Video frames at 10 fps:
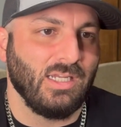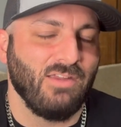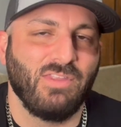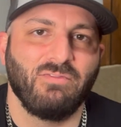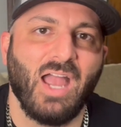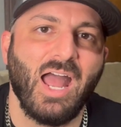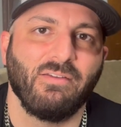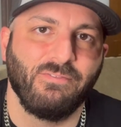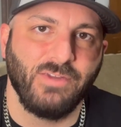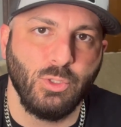if they've
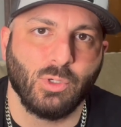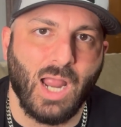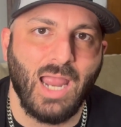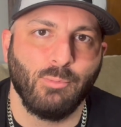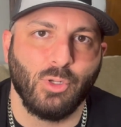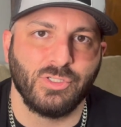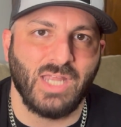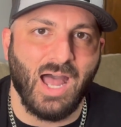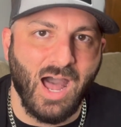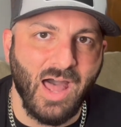got fewer eyeballs
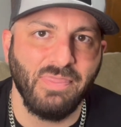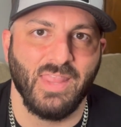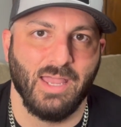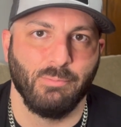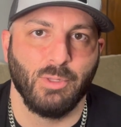on them,